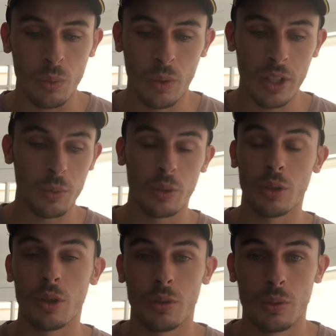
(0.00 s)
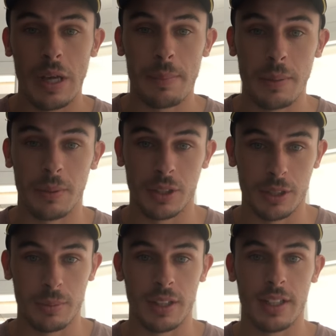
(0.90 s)
whether or not people are
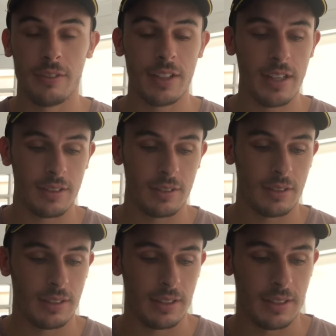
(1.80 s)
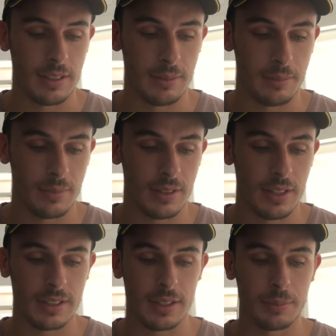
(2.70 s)
going to believe that, um,
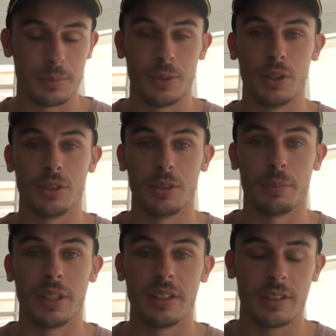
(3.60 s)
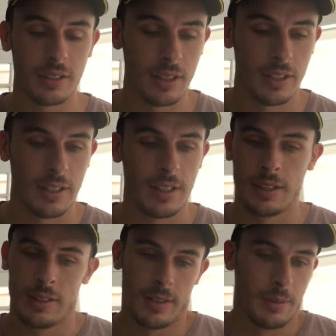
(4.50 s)
that's up to personal opinion.
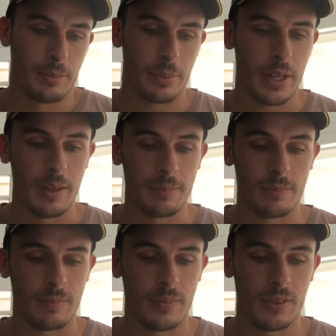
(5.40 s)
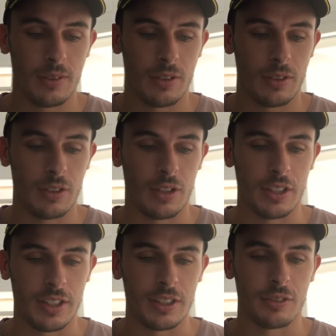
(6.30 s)
But
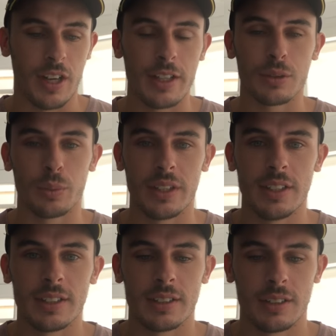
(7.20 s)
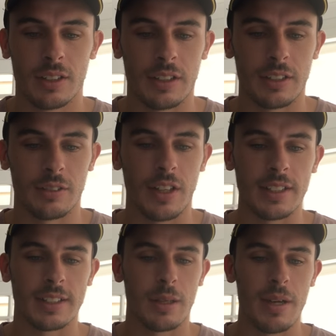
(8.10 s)
I think the Raiders win this. I think the
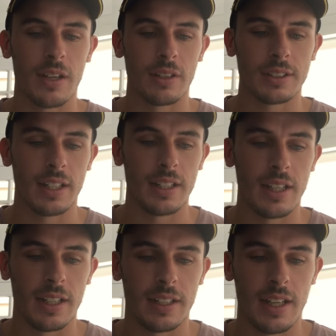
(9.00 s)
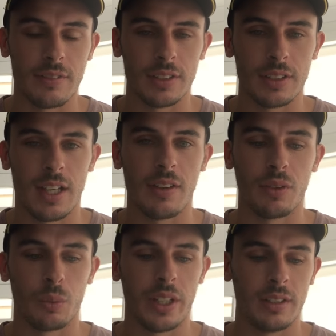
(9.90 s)
Raiders come out on Sunday and have a have
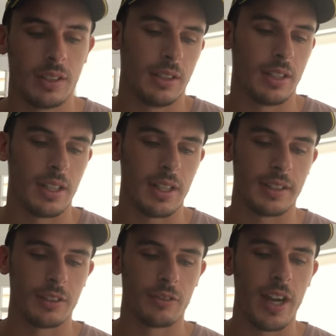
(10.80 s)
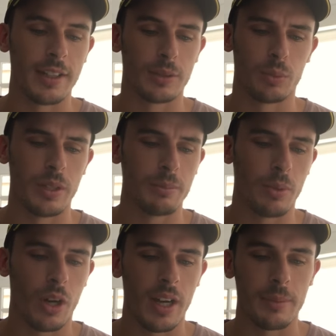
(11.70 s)
a win. I think the Raiders win
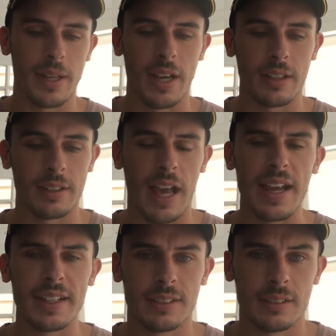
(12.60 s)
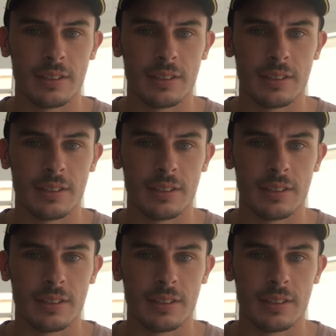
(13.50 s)
by about eight,